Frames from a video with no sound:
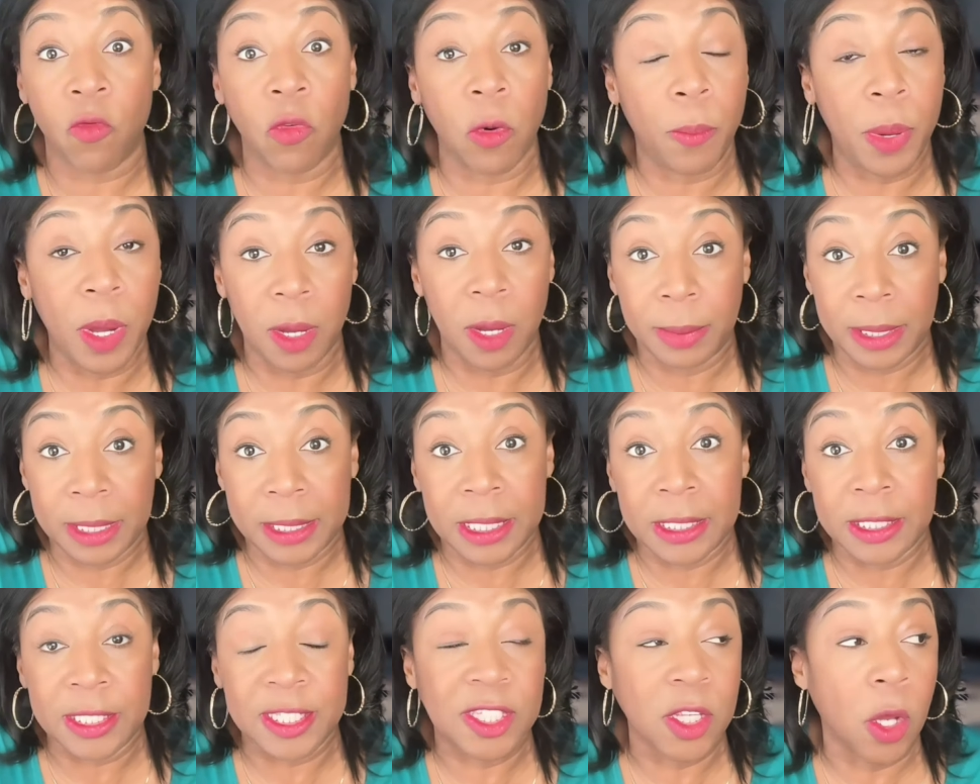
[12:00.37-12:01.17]

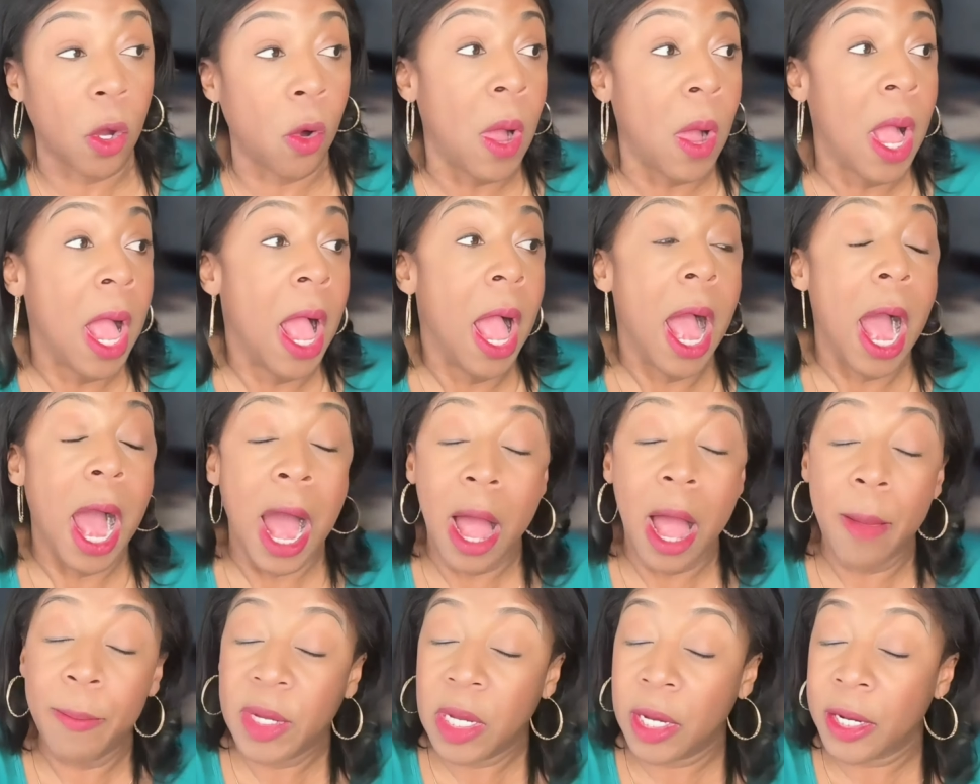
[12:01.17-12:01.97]
Republican. So
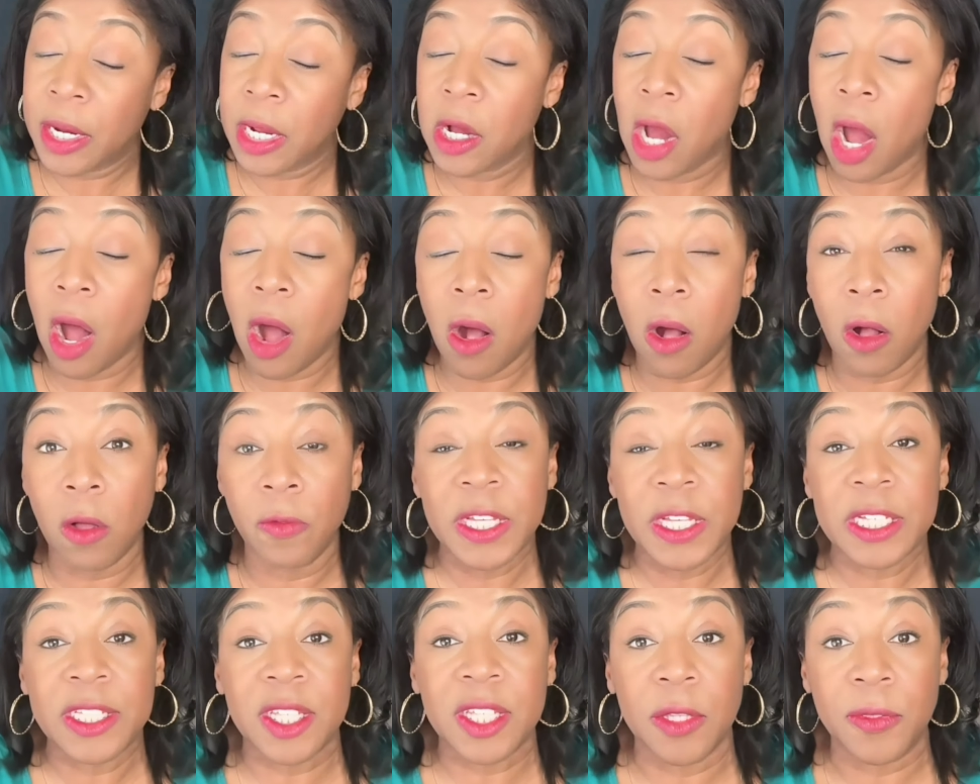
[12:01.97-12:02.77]
I'm going to call
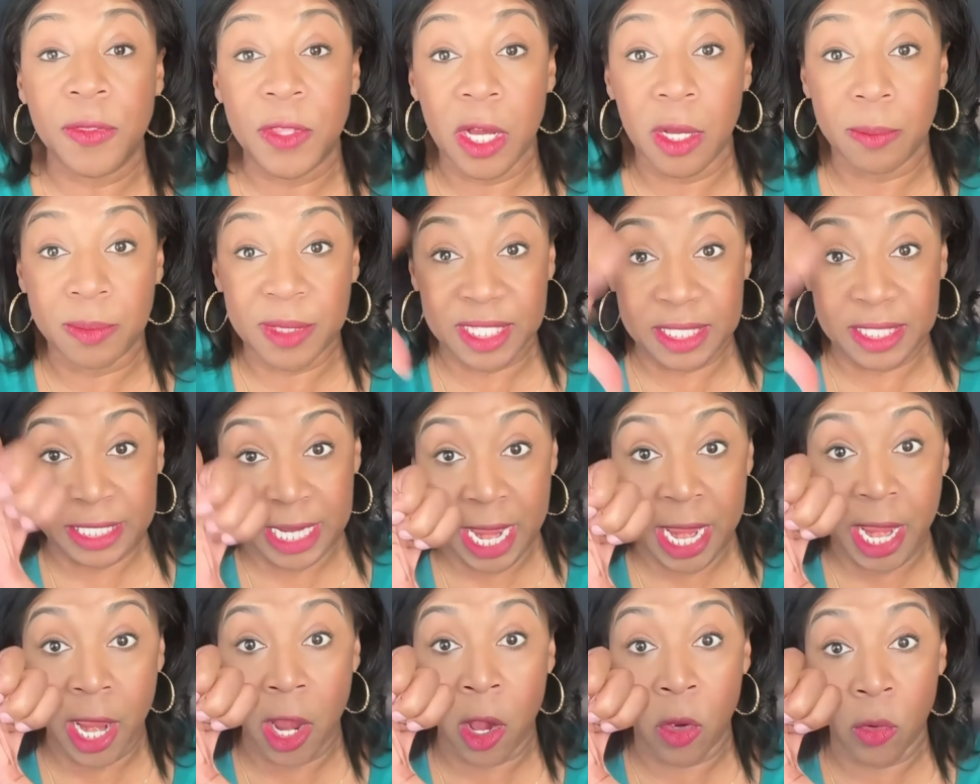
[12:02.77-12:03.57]
this a thumbs
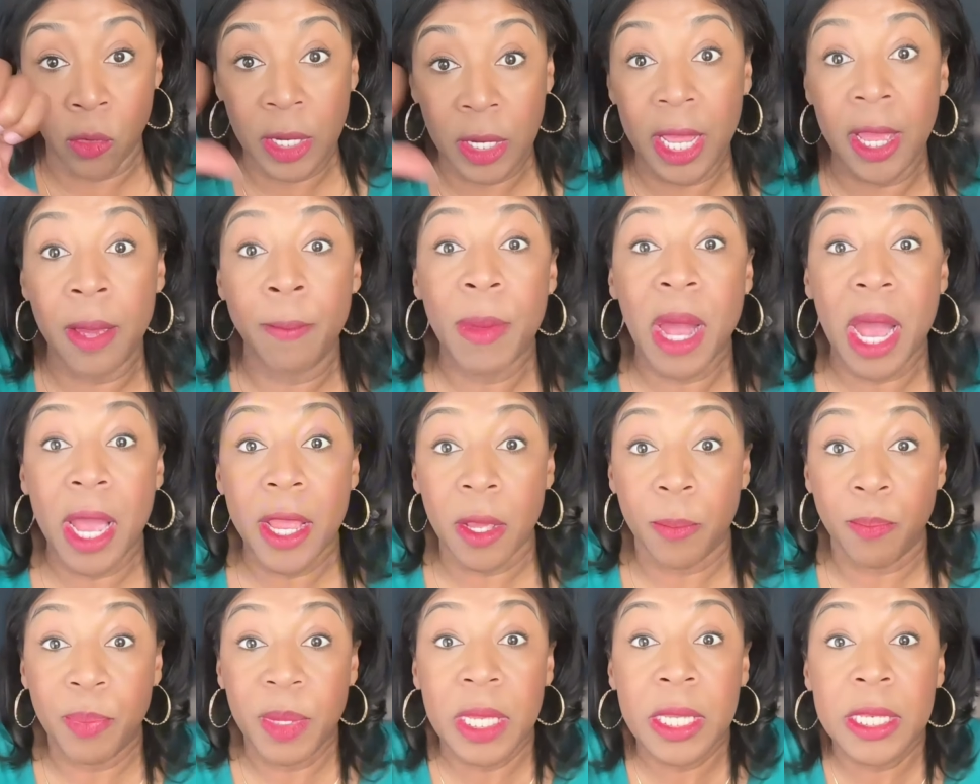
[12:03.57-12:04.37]
down, in my
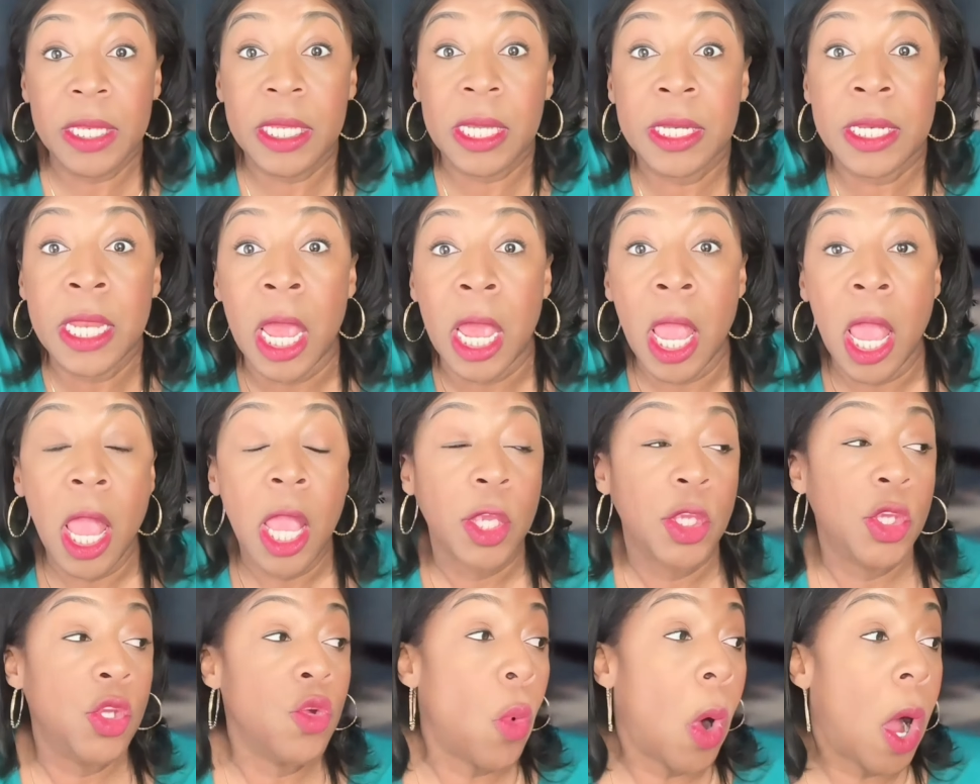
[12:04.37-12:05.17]
opinion.
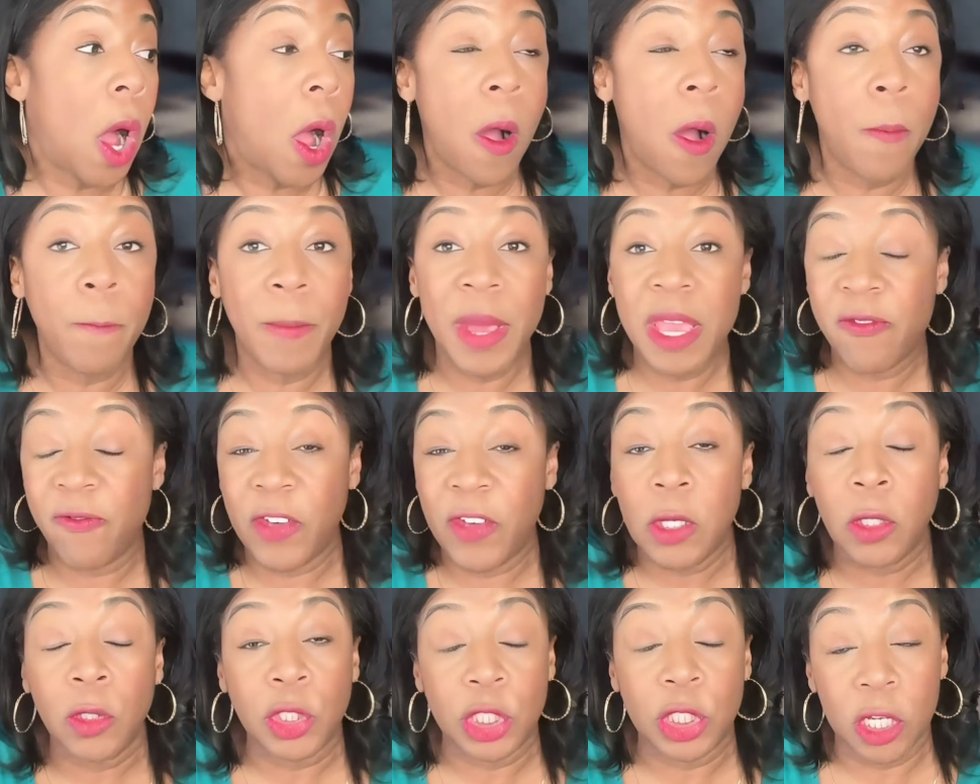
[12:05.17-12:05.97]
You all may
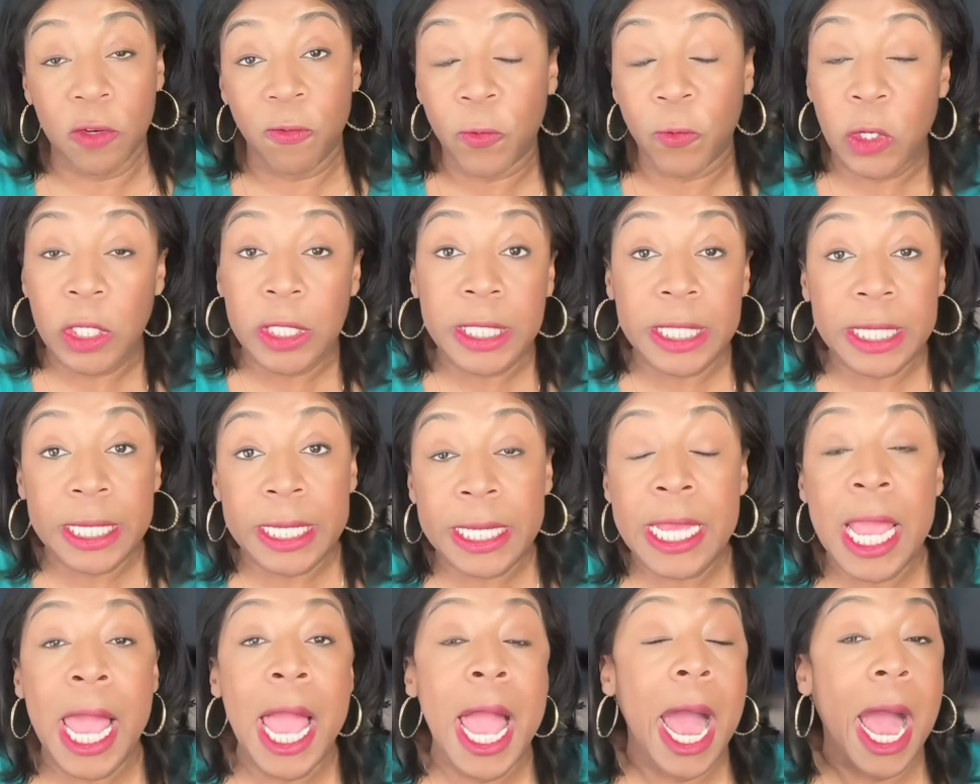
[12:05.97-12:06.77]
feel
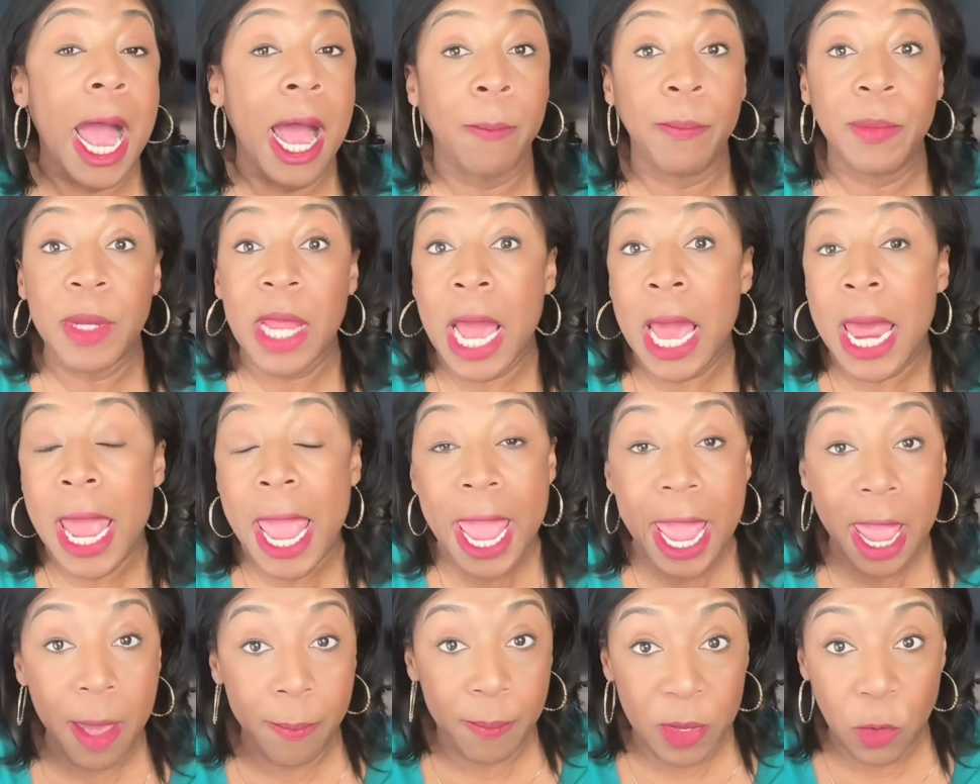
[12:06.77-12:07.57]
differently. I'm not
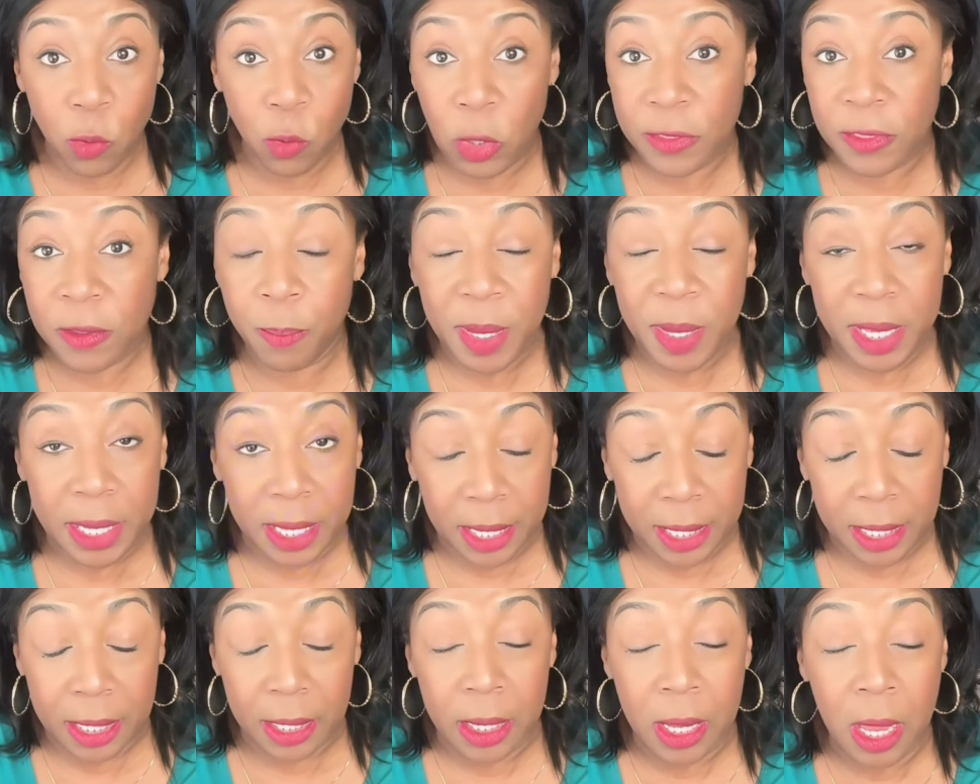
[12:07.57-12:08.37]
happy with the
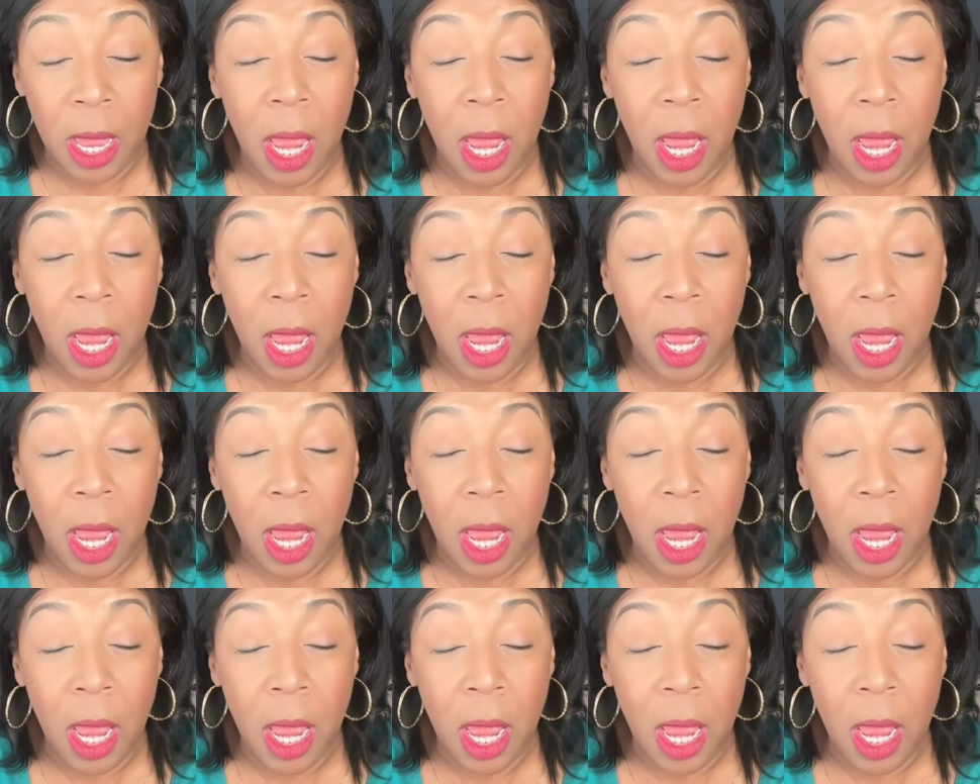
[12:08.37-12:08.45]
pick.